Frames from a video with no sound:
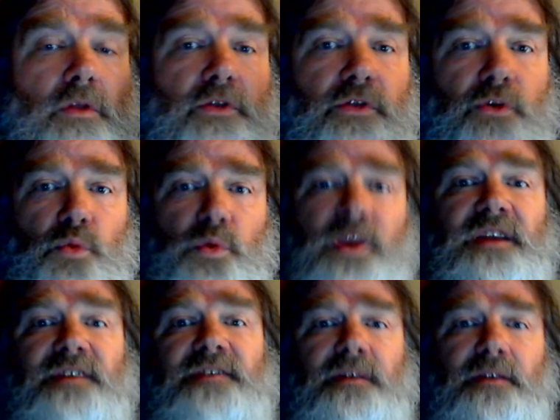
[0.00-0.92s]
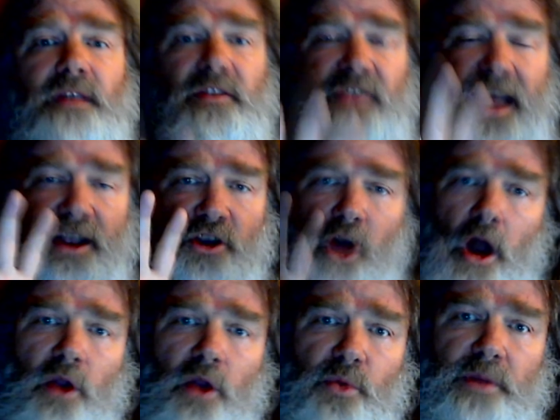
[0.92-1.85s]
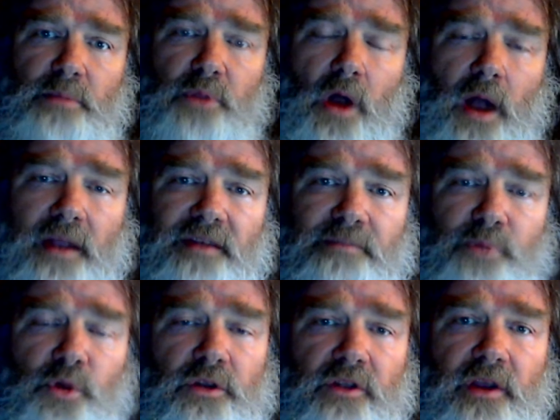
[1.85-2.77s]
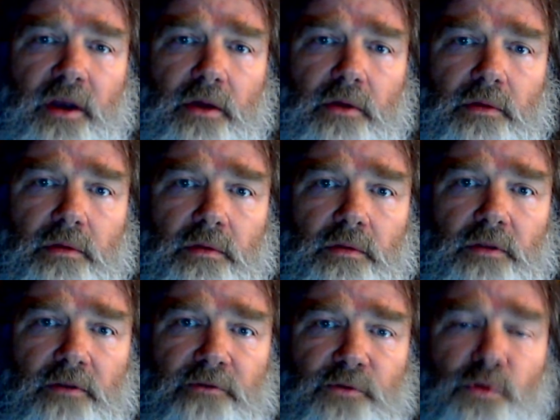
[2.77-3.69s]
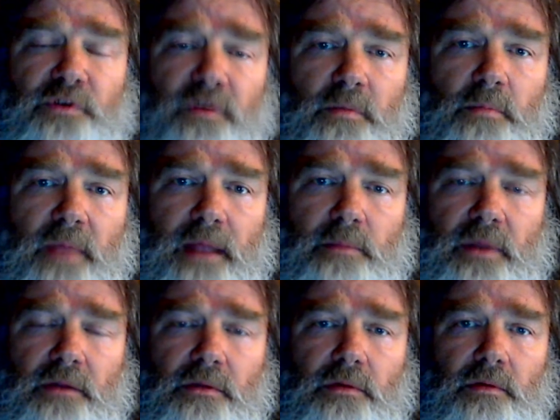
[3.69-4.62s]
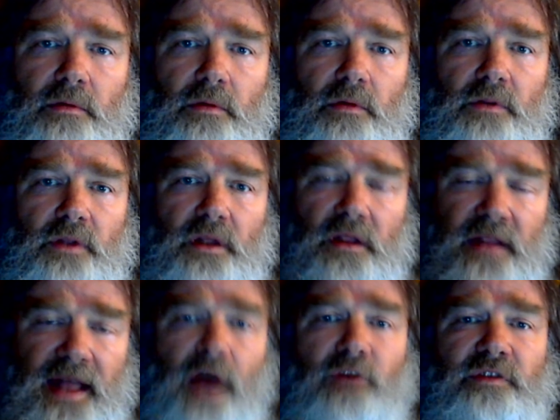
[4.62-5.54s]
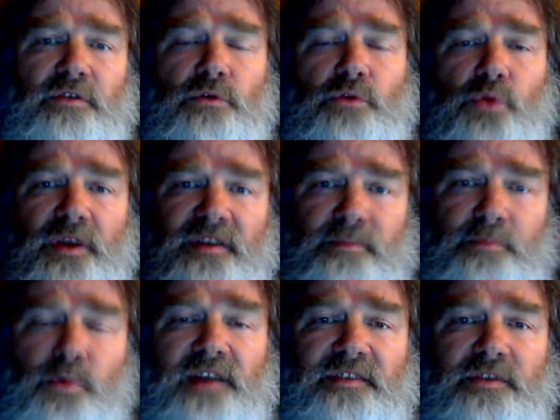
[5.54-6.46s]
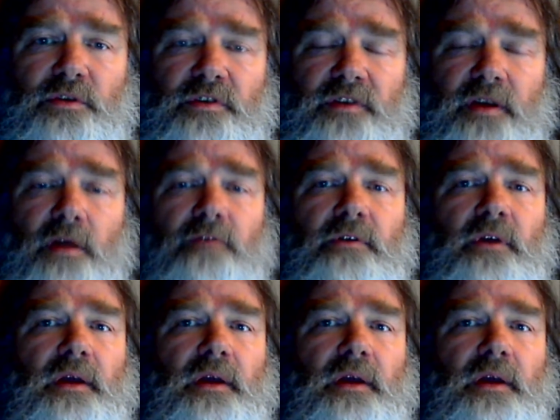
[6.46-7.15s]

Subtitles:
the reason that that concrete block is put there, the First Amendment, that allows you to express yourself,